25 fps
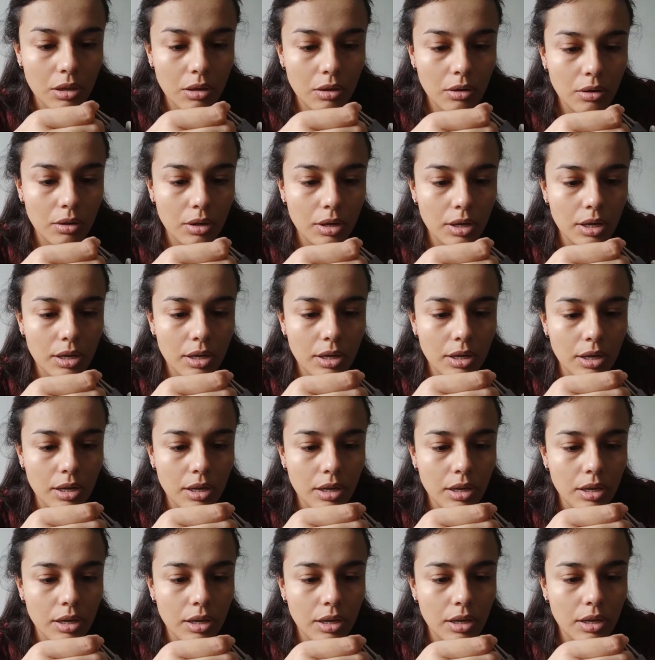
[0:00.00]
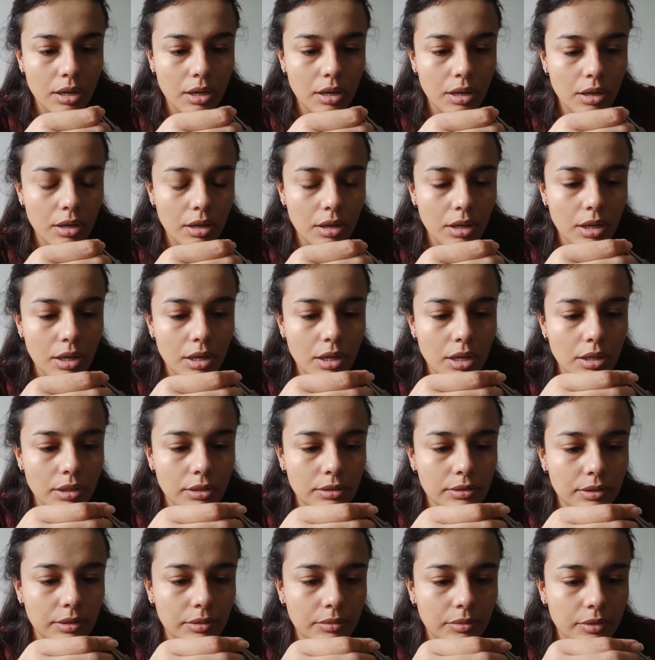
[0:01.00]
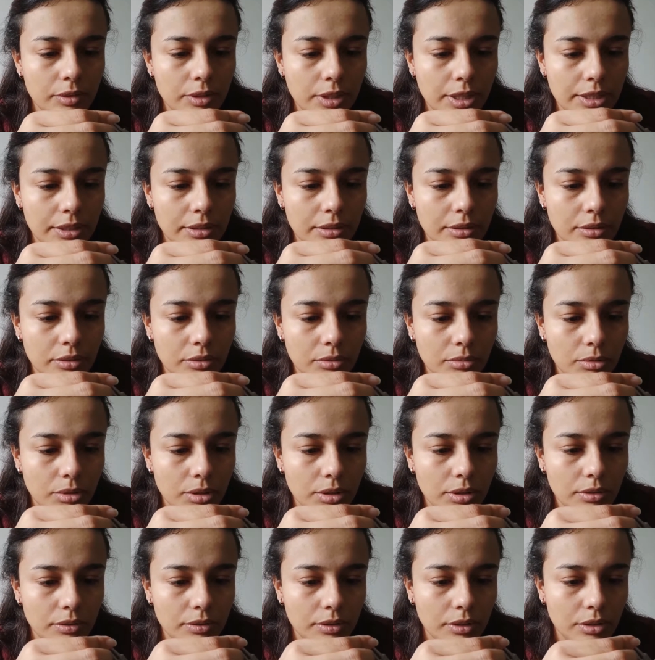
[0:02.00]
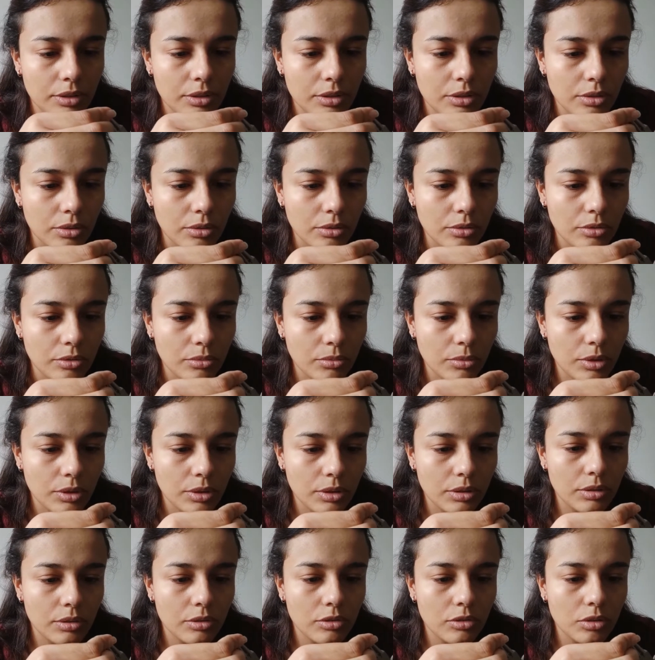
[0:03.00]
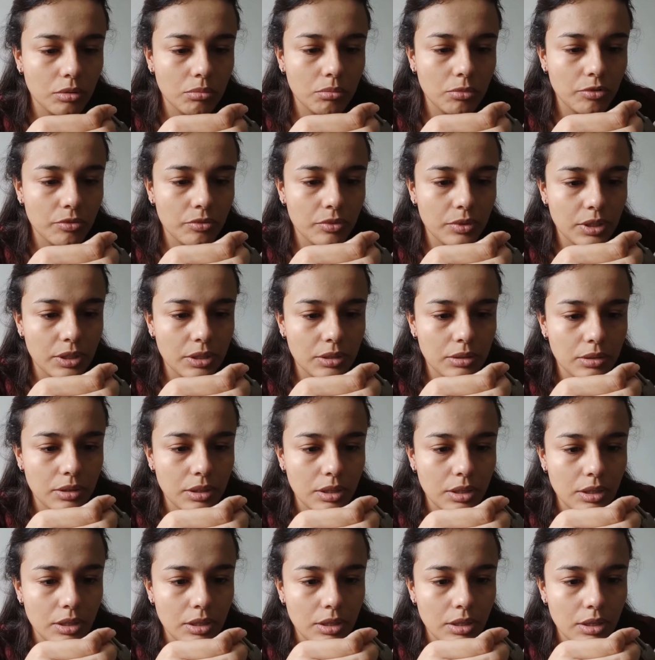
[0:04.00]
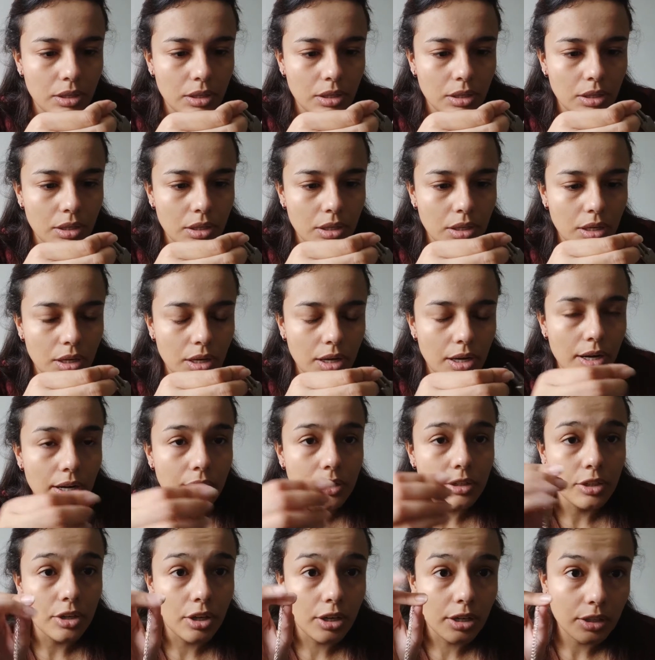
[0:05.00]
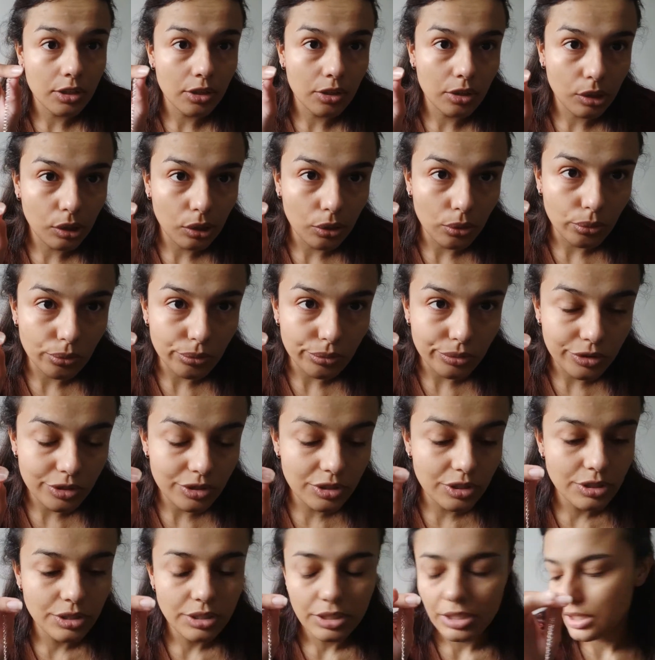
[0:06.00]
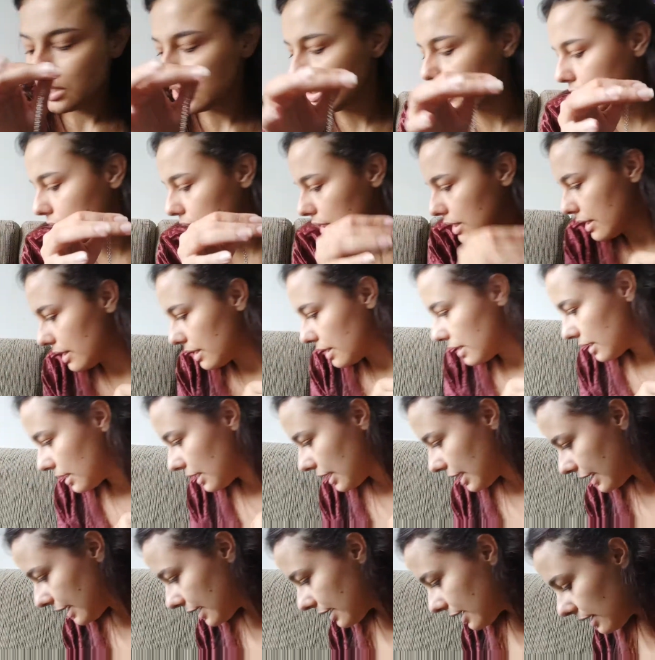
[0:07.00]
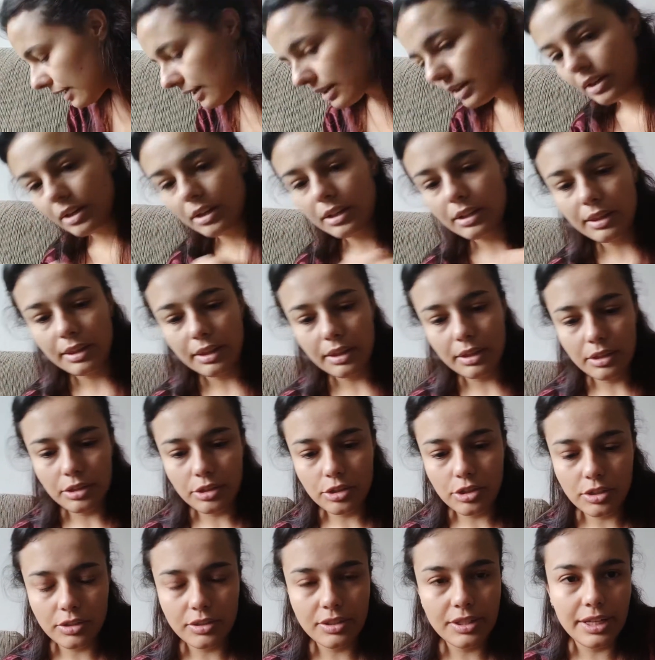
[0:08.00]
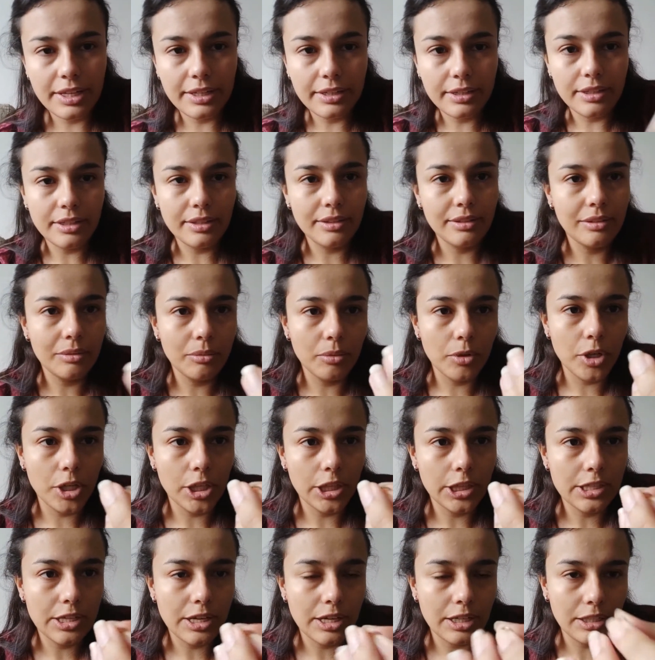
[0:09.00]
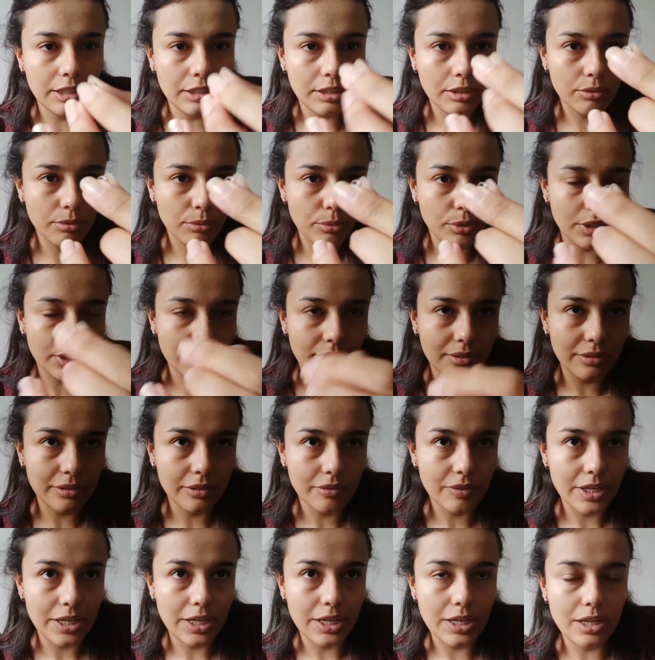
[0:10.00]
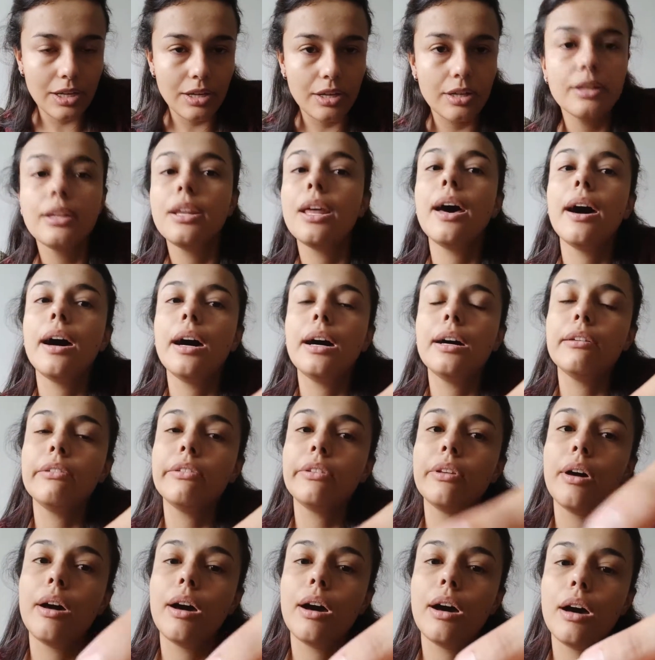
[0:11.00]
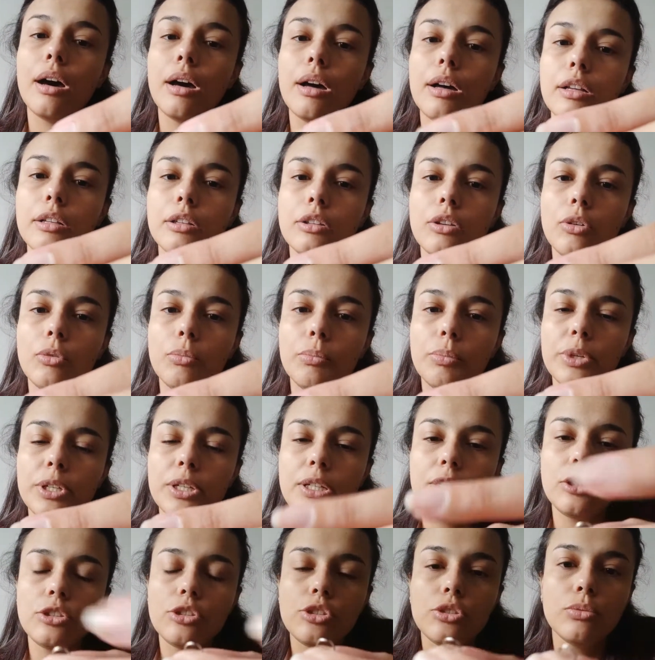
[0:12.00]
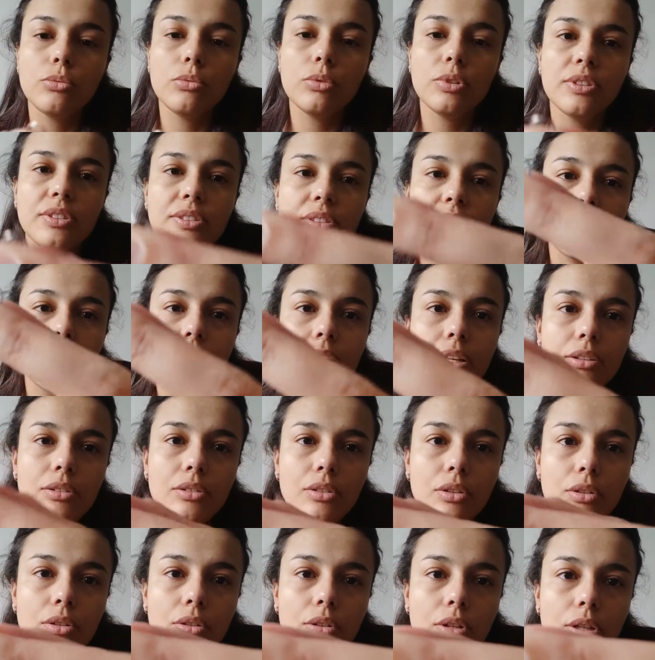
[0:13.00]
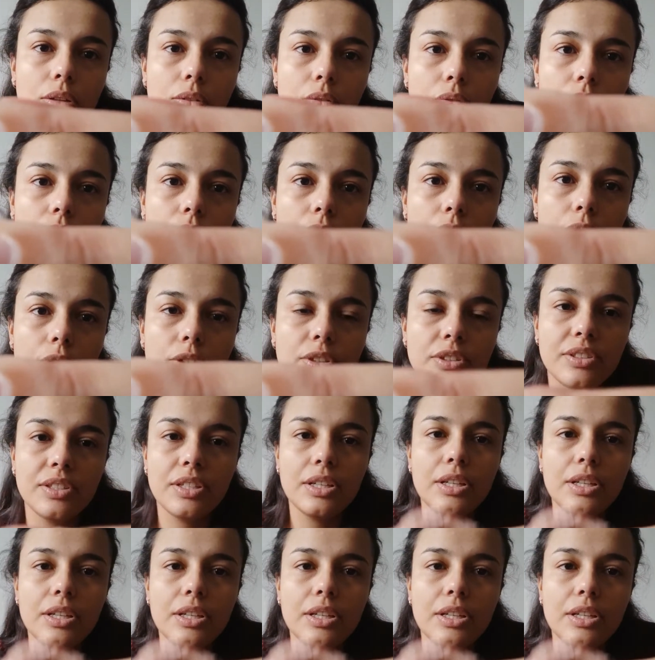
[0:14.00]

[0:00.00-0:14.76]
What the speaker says: Okay, seems like this one is a closed one. Some of them are not closed. They are like just like these tiny rings right here that have an opening to one side, so you can force